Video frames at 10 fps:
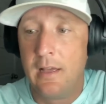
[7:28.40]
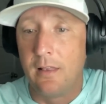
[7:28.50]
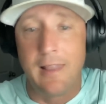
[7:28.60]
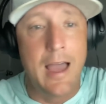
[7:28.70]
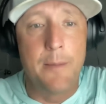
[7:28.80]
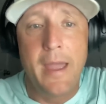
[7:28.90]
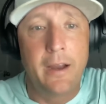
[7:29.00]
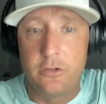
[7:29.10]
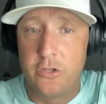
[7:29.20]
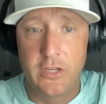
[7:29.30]

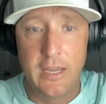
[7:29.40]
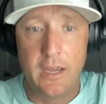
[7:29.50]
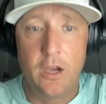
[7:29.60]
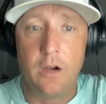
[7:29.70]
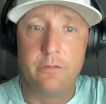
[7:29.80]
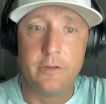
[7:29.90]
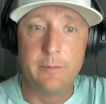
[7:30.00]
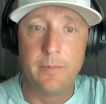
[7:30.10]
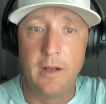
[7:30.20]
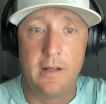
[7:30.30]
linebackers just can't cover him.
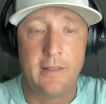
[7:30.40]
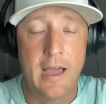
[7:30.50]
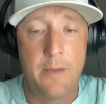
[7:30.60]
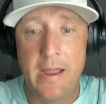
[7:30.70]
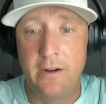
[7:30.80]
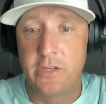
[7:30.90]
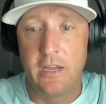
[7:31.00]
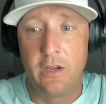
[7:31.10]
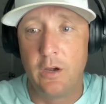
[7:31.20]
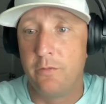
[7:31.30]
Linebackers
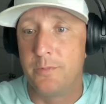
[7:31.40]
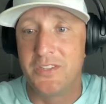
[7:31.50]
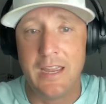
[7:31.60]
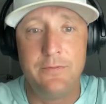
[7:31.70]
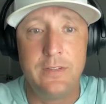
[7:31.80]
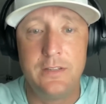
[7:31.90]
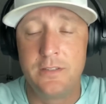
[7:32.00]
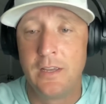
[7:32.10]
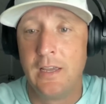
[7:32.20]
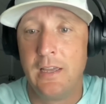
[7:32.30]
can't cover him. Safeties,
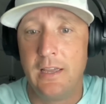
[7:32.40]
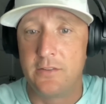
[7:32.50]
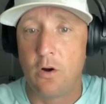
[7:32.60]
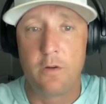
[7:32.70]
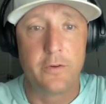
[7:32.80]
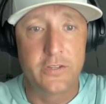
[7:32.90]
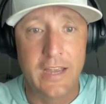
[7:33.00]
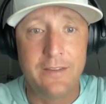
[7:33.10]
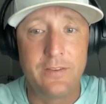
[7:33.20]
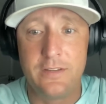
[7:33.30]
it's hard for
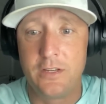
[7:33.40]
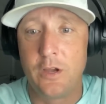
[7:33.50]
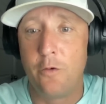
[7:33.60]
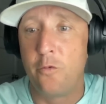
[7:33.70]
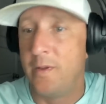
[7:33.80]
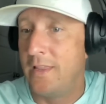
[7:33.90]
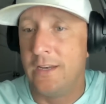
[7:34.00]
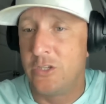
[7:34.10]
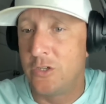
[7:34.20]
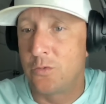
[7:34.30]
safeties to cover him. And then
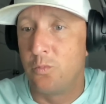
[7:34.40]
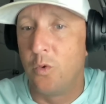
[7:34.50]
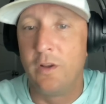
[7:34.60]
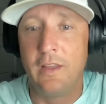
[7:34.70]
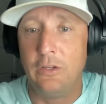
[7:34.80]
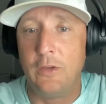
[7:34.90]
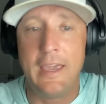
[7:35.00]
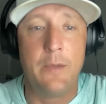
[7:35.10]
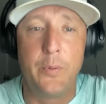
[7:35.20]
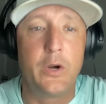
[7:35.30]
it's just really, you
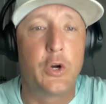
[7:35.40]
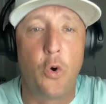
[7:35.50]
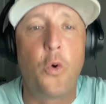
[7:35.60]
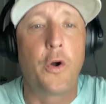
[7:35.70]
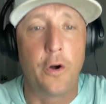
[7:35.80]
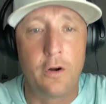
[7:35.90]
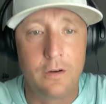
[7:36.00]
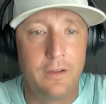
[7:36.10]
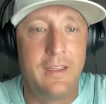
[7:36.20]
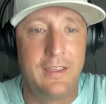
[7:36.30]
can't put a corner,
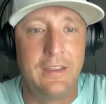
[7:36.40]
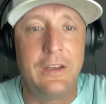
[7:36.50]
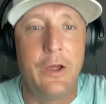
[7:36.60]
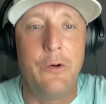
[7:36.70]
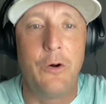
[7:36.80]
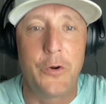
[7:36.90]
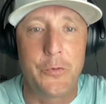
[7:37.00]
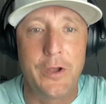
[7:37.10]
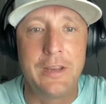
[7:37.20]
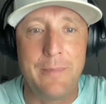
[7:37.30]
on a
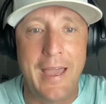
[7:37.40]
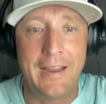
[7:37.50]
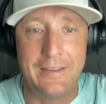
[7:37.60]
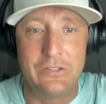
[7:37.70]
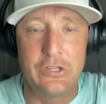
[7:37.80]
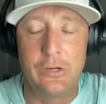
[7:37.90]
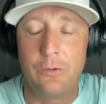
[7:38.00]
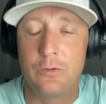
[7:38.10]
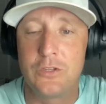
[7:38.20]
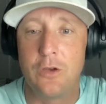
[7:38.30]
running back in
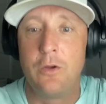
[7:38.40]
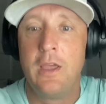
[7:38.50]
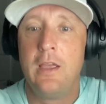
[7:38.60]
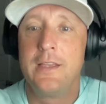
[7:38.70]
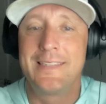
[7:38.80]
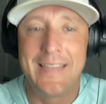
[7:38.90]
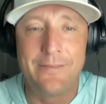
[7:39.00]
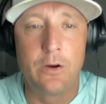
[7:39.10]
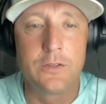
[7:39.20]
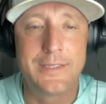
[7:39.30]
general. So
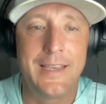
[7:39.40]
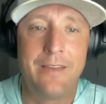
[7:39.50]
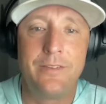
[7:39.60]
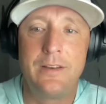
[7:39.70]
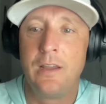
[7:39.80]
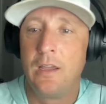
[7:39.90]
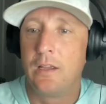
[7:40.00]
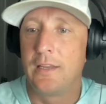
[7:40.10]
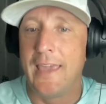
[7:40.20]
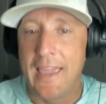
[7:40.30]
7-on-7
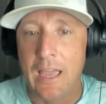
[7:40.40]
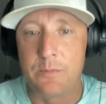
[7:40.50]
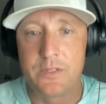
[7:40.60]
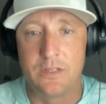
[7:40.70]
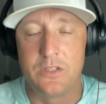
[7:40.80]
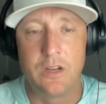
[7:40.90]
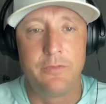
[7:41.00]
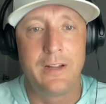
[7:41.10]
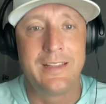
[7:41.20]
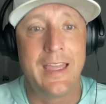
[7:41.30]
camps and stuff
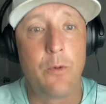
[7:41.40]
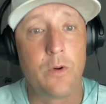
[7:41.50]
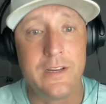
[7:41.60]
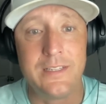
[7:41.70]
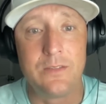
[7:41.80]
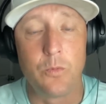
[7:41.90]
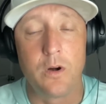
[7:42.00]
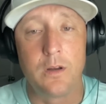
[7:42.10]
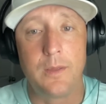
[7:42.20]
like that, where we're